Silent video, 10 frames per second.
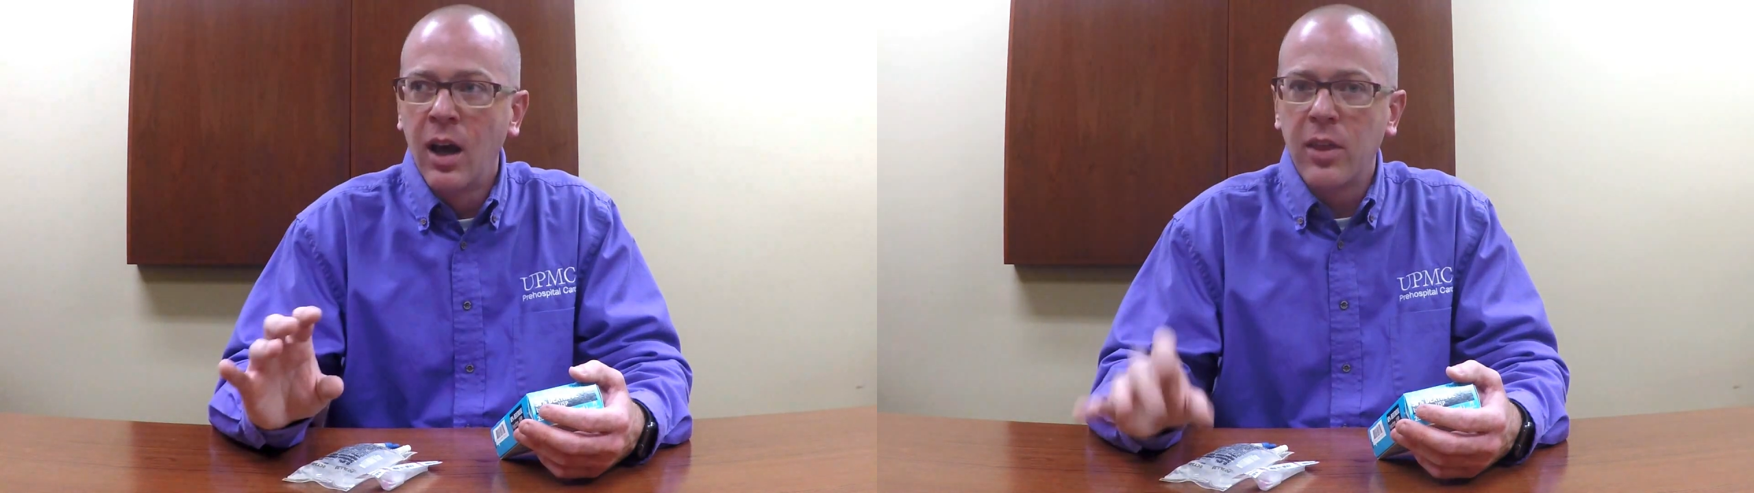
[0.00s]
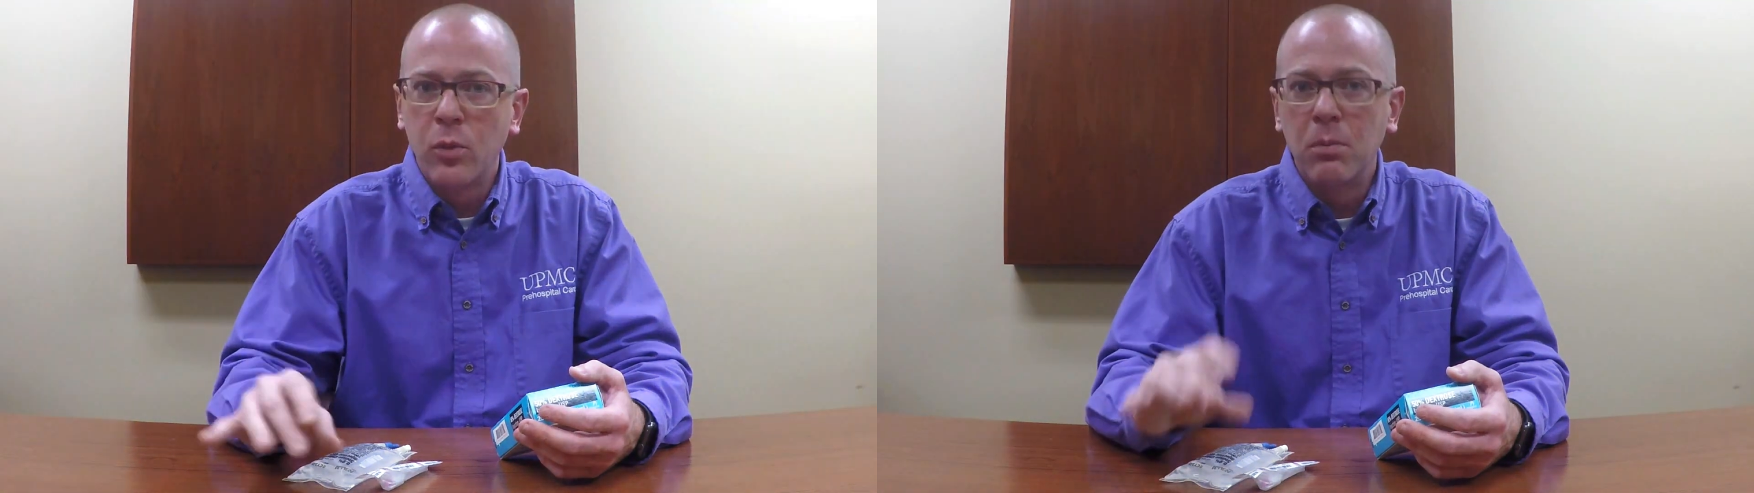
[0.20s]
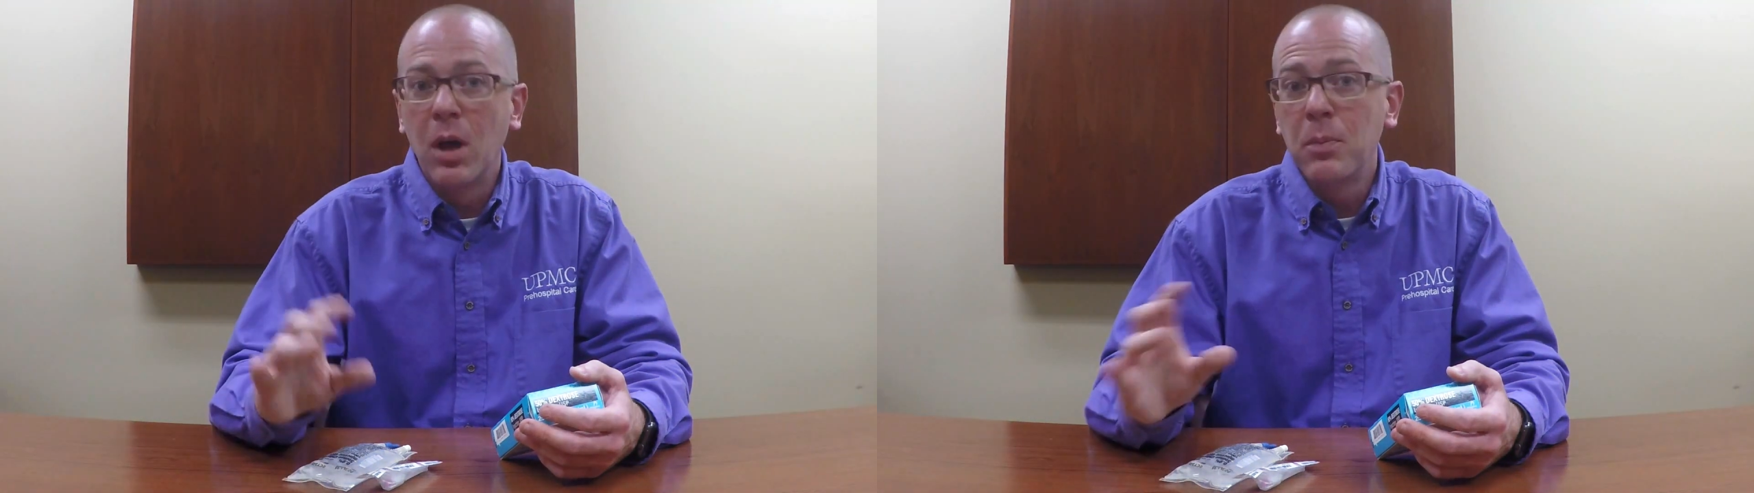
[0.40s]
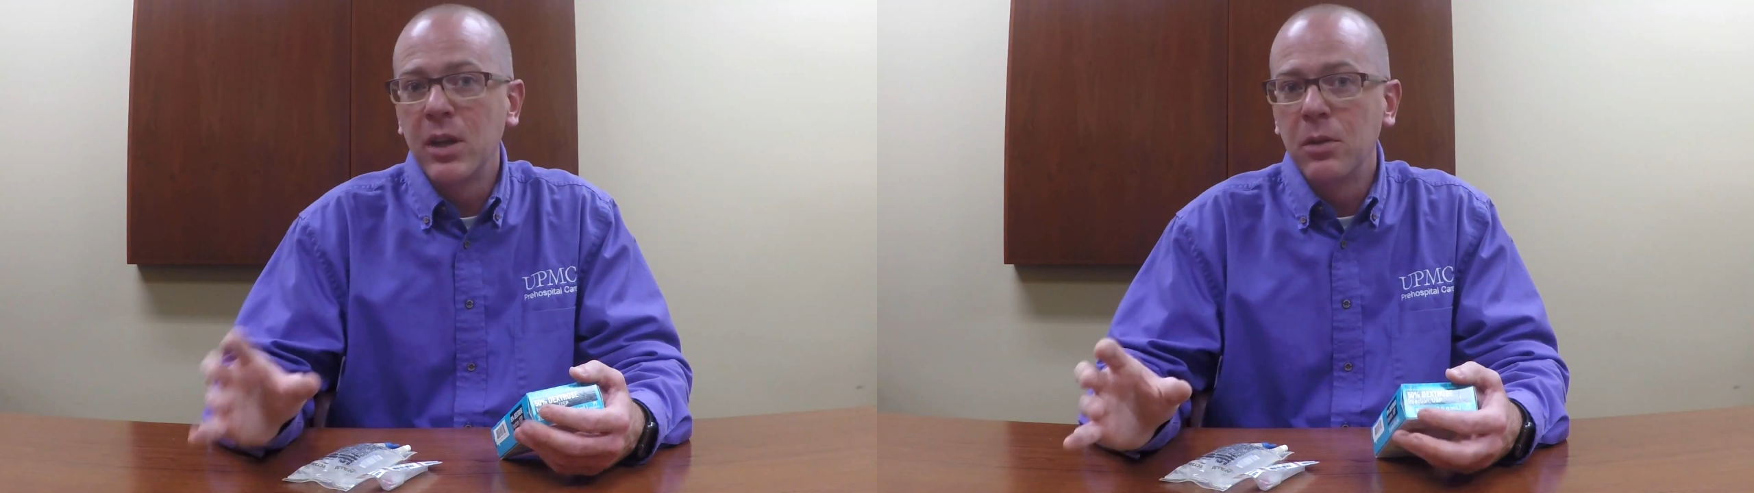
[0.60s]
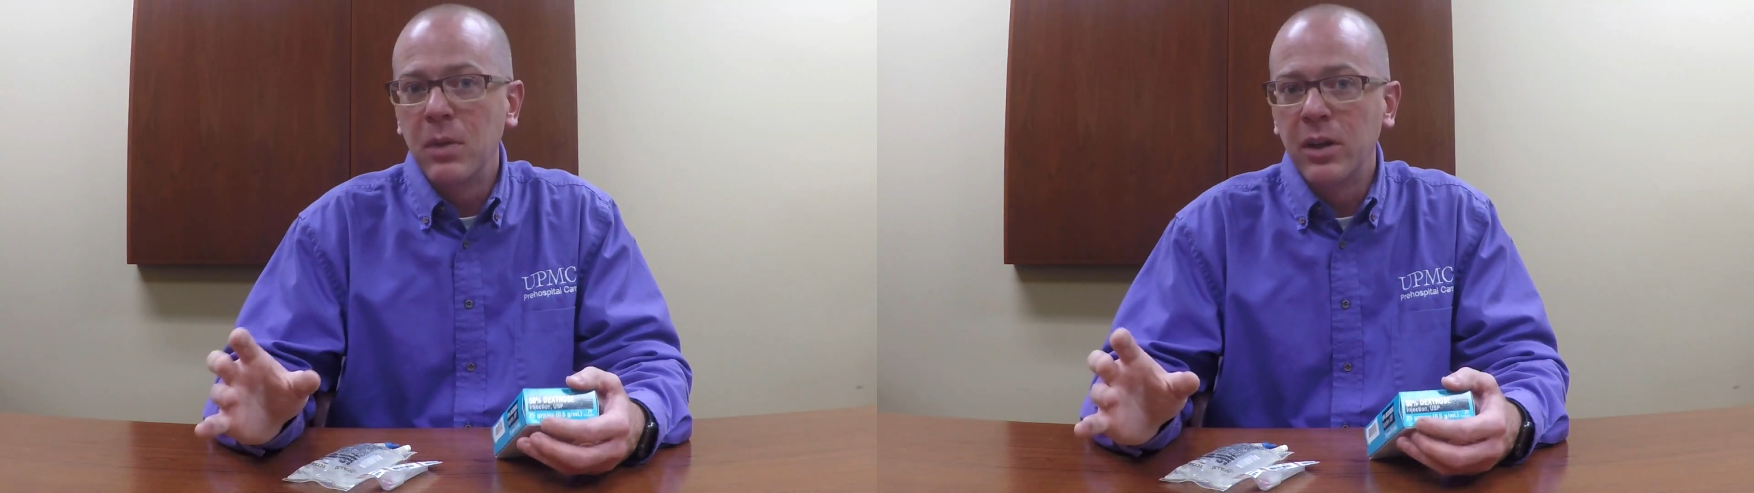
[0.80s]
that we might
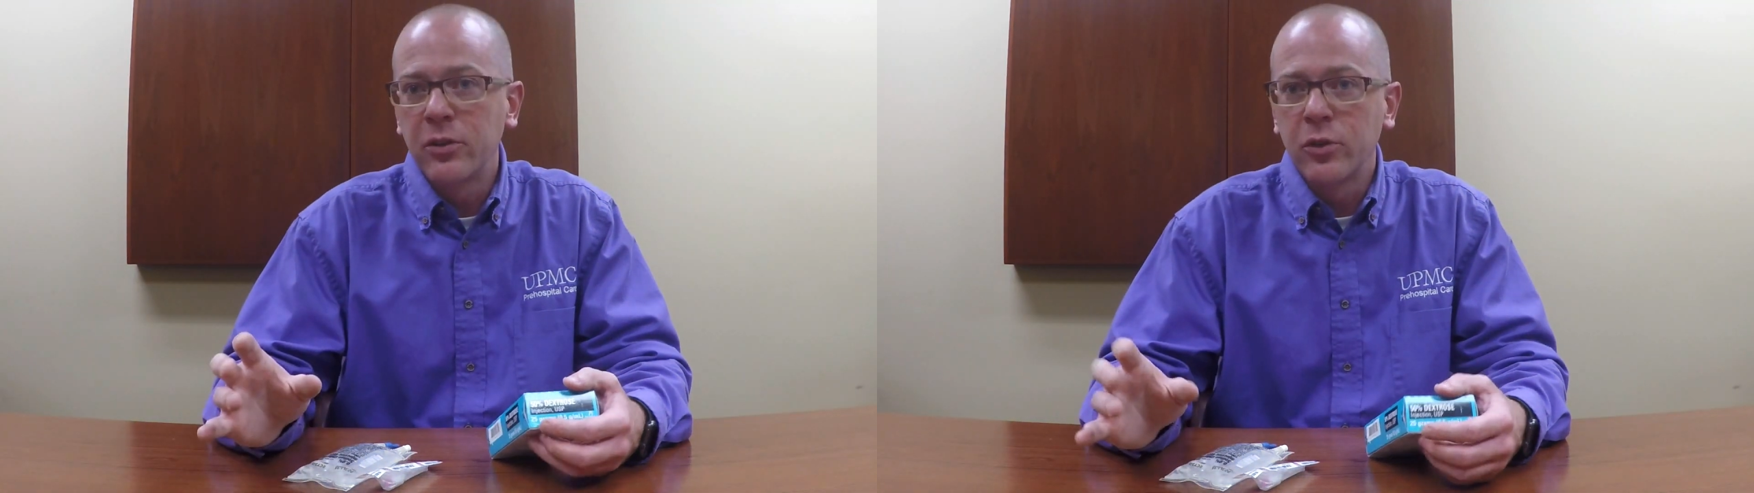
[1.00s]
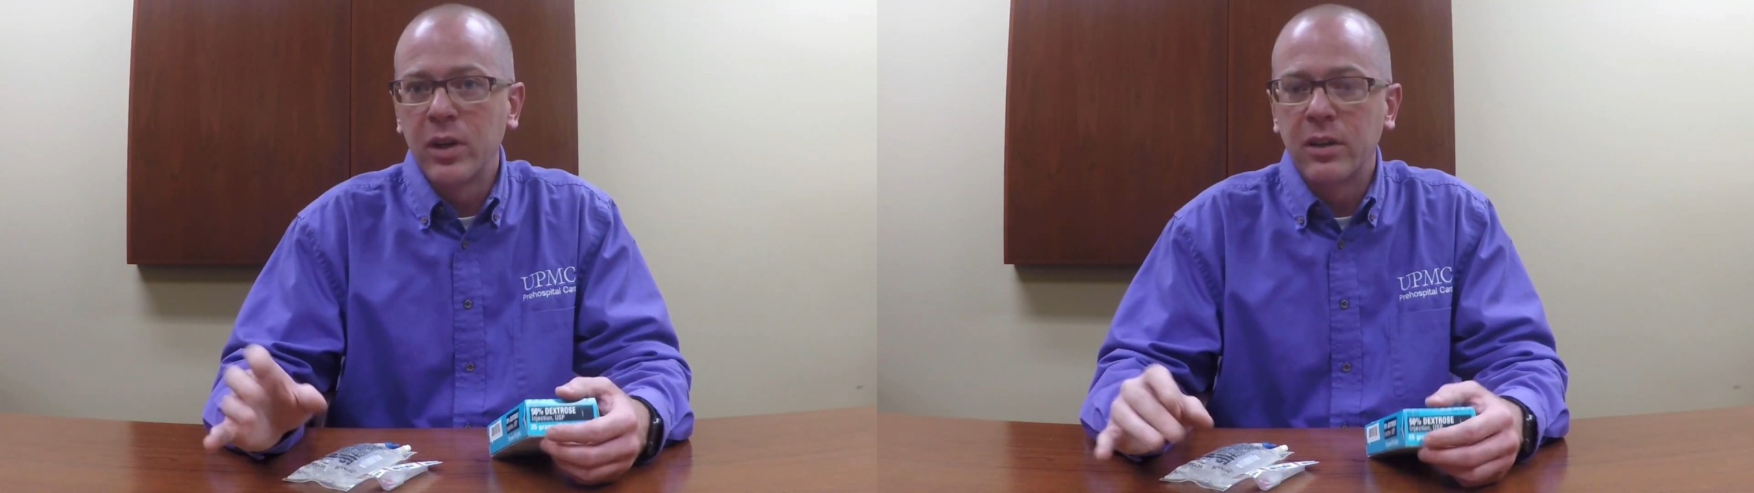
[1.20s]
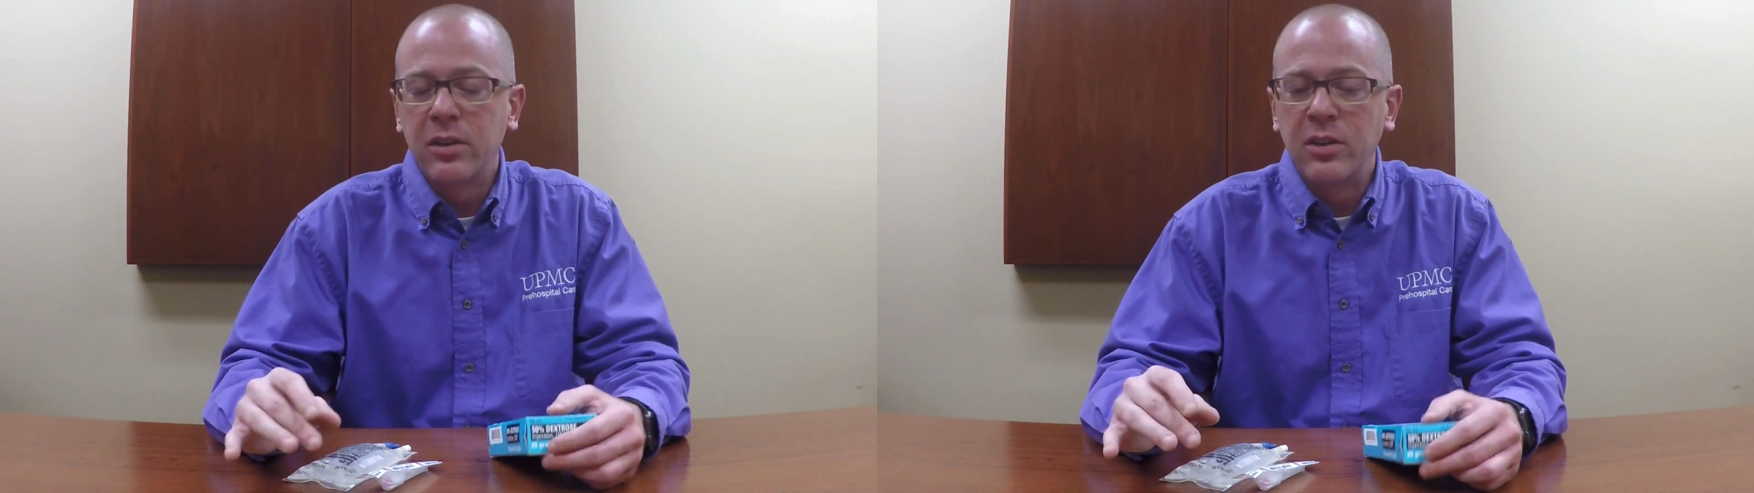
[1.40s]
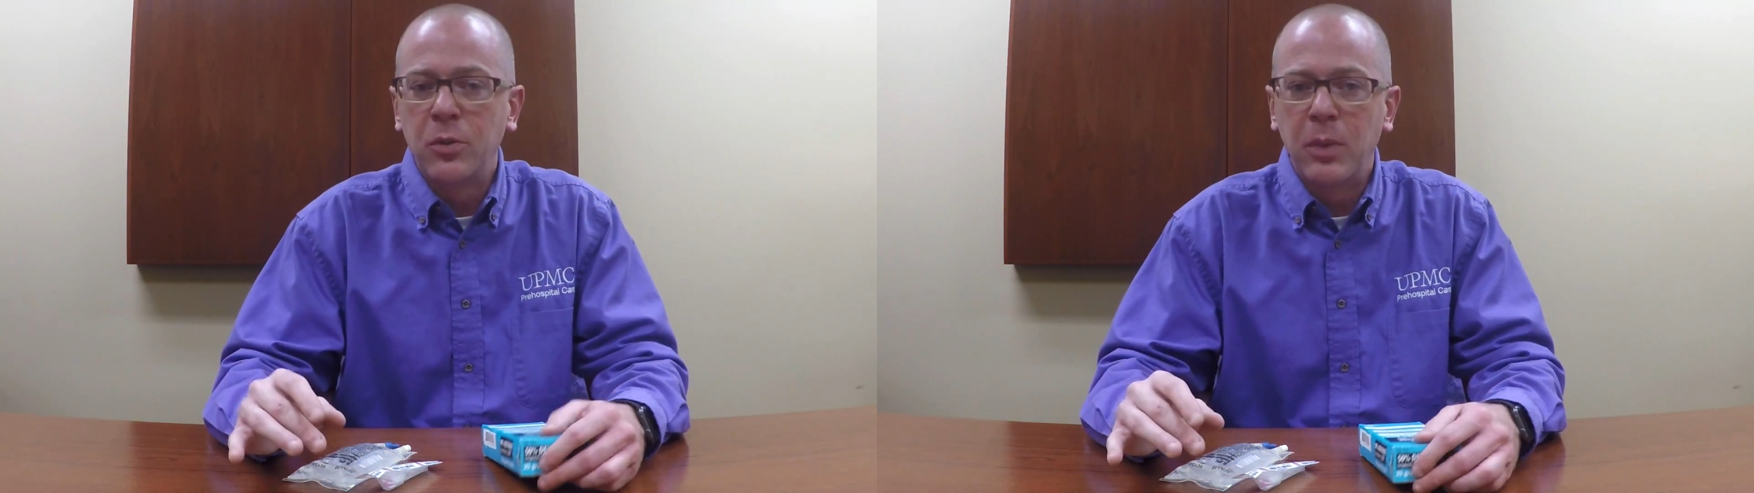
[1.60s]
be administering to these